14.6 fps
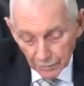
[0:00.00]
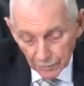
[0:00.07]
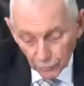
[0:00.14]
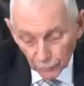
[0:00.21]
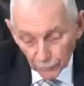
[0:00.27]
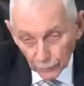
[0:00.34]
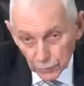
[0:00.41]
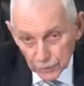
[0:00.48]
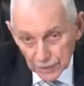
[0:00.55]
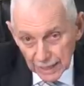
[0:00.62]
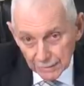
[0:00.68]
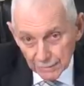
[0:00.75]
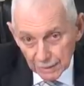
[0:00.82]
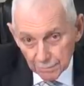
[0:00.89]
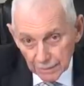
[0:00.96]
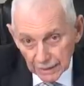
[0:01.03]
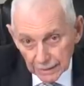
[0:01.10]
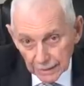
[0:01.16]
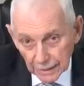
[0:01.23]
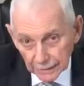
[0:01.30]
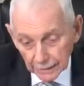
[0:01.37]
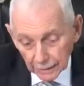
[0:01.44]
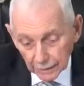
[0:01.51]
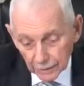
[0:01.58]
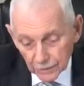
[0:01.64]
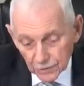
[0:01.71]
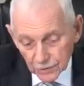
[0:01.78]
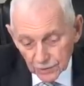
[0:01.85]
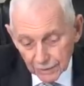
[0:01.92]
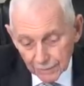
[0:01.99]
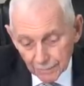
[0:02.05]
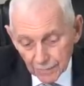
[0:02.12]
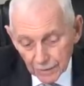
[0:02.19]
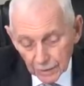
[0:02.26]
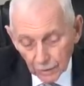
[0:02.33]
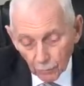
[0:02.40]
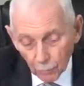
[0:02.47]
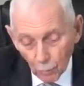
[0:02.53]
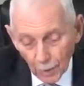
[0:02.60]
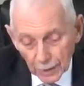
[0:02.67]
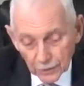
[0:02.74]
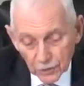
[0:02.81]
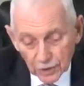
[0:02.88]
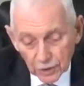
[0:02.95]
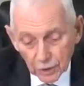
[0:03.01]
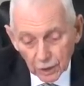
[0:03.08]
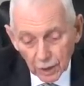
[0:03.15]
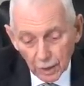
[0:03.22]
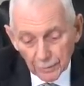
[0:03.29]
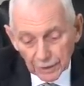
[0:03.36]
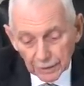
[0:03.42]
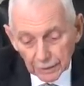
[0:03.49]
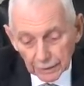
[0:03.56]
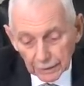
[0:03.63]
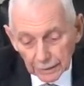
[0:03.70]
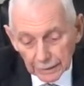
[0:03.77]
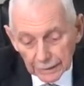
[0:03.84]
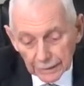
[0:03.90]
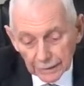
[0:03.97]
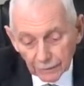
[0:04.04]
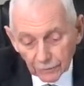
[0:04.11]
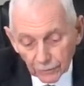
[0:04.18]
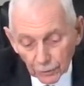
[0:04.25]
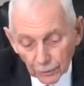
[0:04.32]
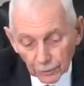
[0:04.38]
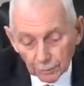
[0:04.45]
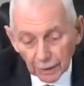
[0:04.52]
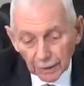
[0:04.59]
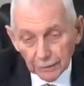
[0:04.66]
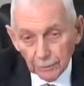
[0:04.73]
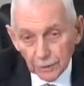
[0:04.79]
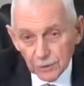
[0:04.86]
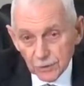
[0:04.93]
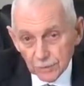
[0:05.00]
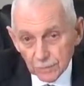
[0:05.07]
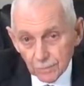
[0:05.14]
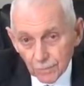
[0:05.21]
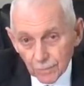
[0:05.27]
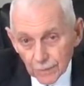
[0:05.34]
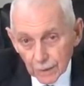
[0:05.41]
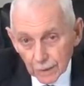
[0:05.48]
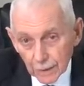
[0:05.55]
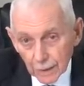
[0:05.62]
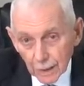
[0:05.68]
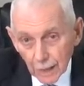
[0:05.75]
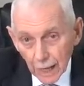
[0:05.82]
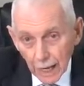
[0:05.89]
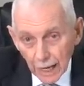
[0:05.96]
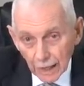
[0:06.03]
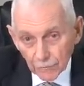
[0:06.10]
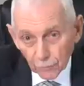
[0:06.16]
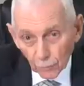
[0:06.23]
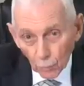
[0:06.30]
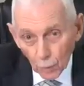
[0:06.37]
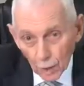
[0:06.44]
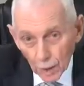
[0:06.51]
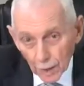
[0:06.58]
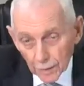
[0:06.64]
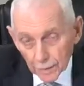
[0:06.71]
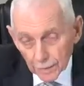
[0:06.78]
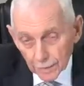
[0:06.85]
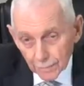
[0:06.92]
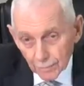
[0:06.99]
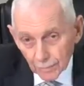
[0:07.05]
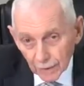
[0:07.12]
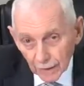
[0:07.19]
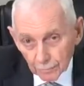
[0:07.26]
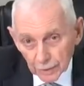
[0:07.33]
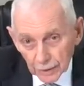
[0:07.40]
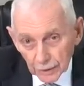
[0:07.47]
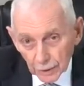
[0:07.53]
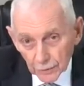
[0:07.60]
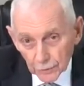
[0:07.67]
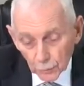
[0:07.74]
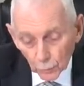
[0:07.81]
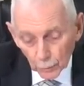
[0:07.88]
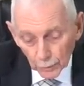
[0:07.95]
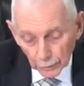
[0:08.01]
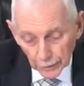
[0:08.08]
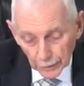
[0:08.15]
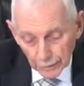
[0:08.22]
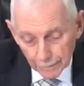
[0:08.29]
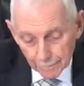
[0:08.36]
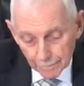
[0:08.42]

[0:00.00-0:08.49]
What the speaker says: For the first time in many decades of watching, commenting, and leading thought on migration, I, for one, have begun to worry.